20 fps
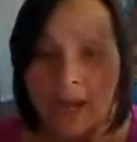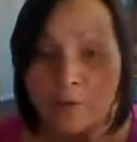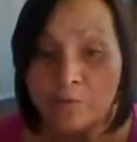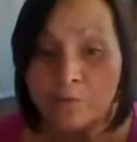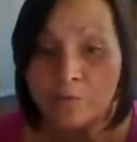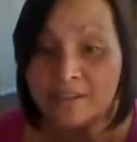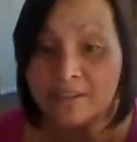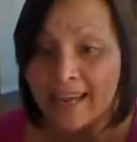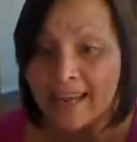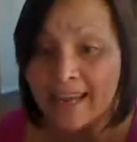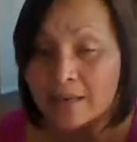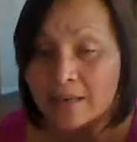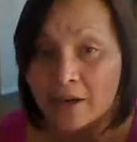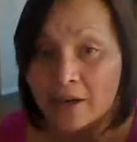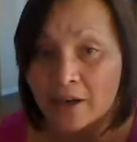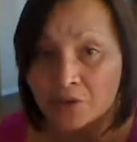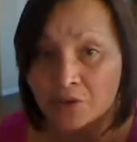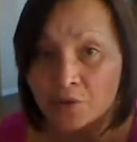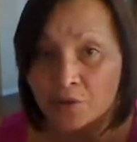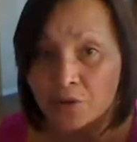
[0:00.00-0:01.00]
about 2 to
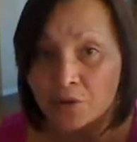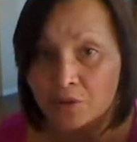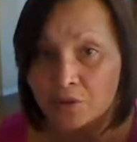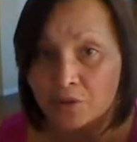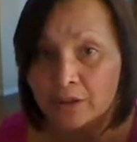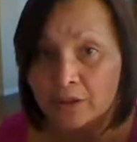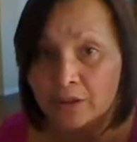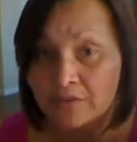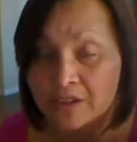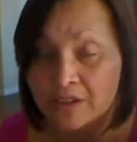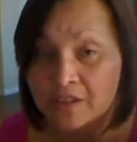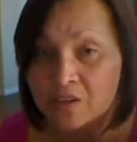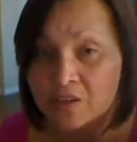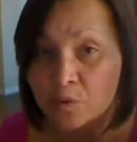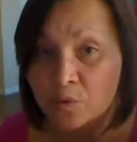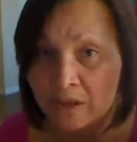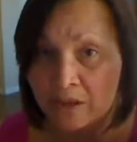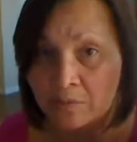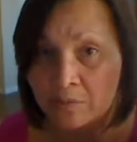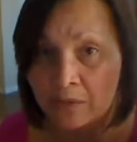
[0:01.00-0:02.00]
3 of these with
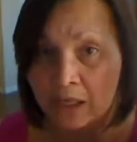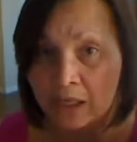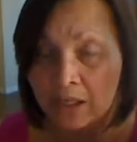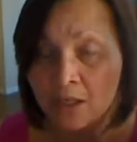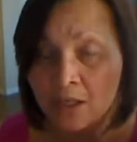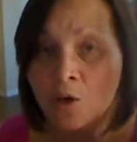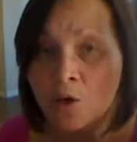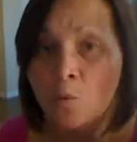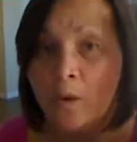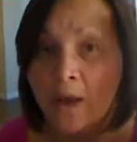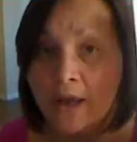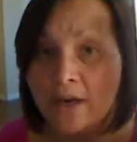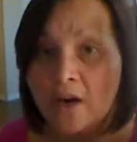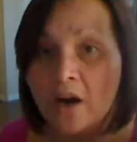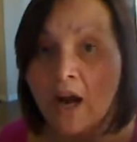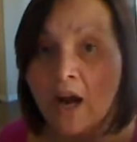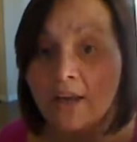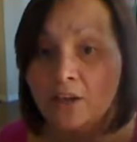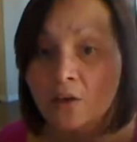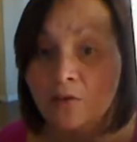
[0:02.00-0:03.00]
me when I go
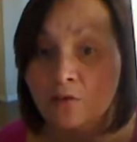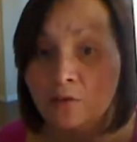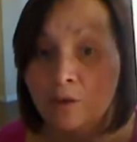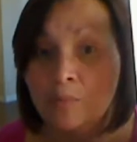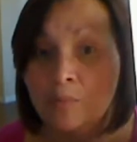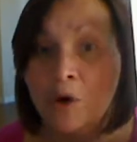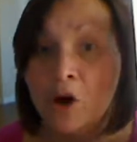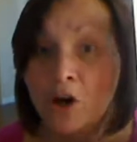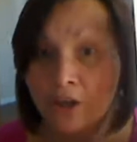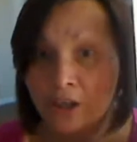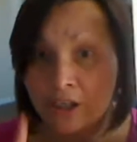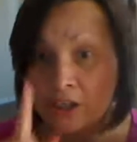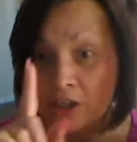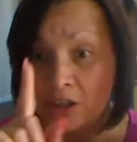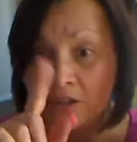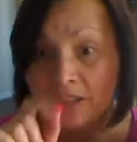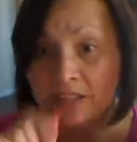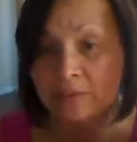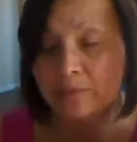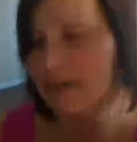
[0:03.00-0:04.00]
to a party, and I'll
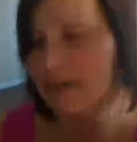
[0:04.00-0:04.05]
explain that to